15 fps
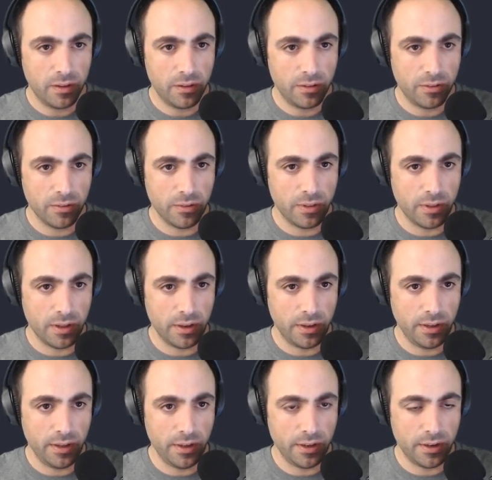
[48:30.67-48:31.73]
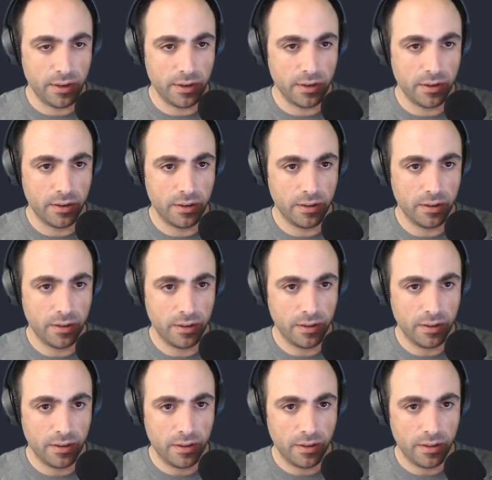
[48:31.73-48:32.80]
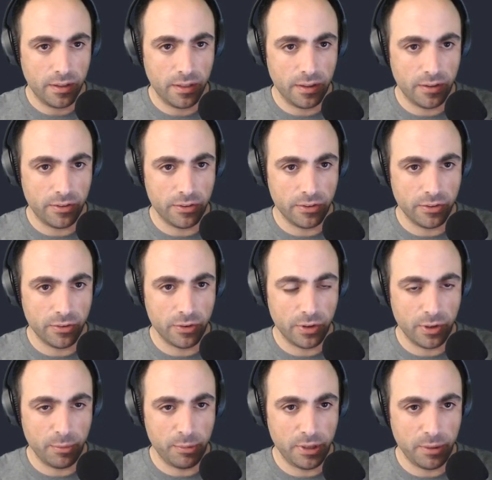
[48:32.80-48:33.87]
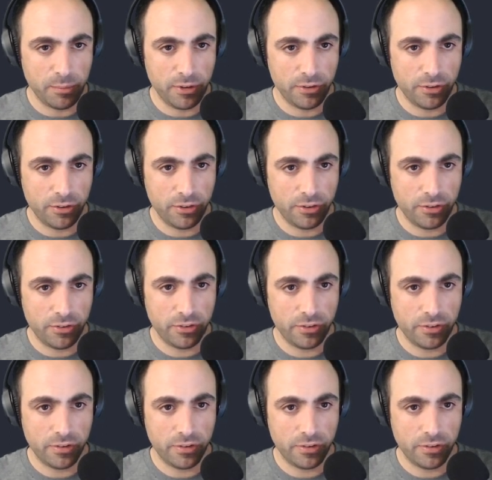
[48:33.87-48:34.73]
So then here, this is going to be messages.